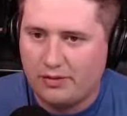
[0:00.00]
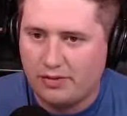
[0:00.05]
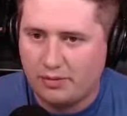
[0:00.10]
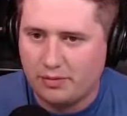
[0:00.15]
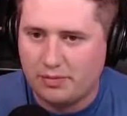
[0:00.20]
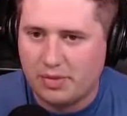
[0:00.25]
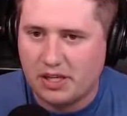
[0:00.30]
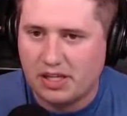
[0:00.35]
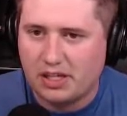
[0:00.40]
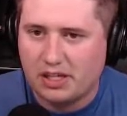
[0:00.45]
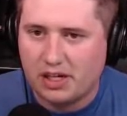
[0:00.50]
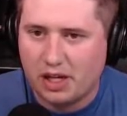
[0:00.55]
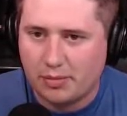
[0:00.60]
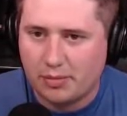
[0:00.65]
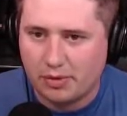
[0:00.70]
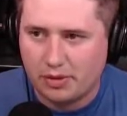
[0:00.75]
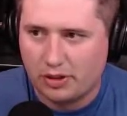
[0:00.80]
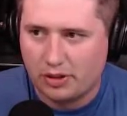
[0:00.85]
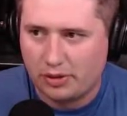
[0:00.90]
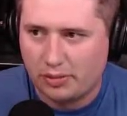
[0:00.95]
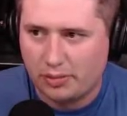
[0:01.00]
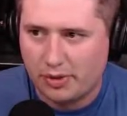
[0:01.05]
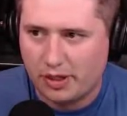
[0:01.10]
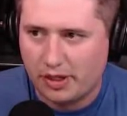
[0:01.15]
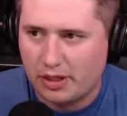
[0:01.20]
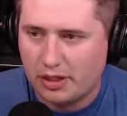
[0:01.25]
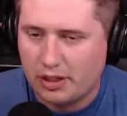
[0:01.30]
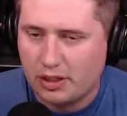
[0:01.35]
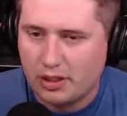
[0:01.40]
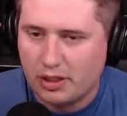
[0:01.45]
I have to beat it up a little
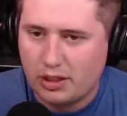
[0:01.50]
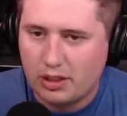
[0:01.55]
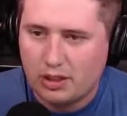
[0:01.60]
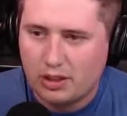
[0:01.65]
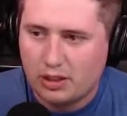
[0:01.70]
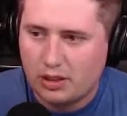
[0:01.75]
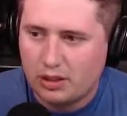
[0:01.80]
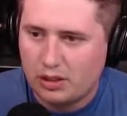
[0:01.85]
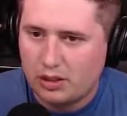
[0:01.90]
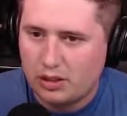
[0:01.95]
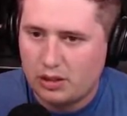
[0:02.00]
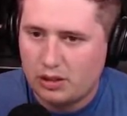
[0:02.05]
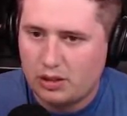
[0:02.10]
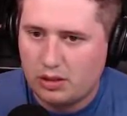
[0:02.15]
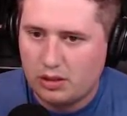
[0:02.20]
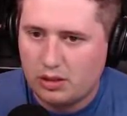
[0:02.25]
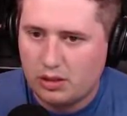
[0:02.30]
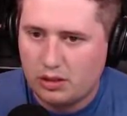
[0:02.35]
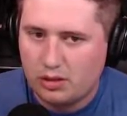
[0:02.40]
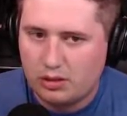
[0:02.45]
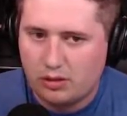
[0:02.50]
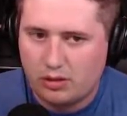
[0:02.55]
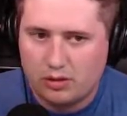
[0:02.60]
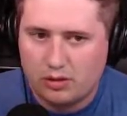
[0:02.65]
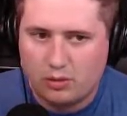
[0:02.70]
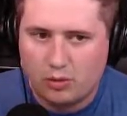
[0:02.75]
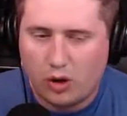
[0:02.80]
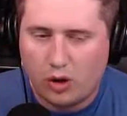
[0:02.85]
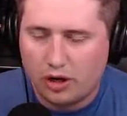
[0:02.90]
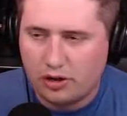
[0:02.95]
bit.
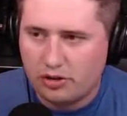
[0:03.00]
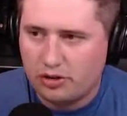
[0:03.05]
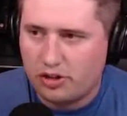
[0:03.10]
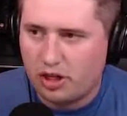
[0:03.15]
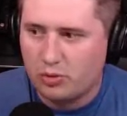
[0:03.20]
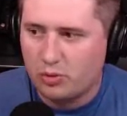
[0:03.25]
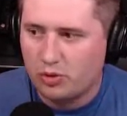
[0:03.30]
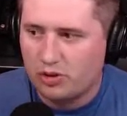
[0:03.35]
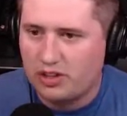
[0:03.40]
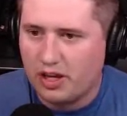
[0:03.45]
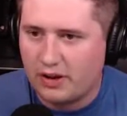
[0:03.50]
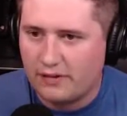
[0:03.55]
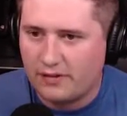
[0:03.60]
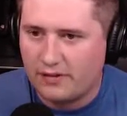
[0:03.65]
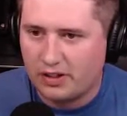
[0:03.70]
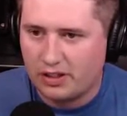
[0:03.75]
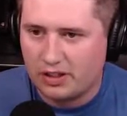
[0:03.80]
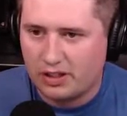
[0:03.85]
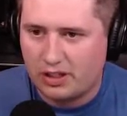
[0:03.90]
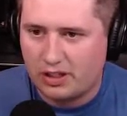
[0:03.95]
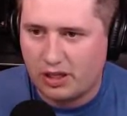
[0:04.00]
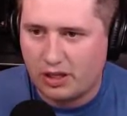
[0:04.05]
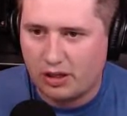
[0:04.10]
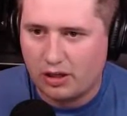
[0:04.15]
Water gun will definitely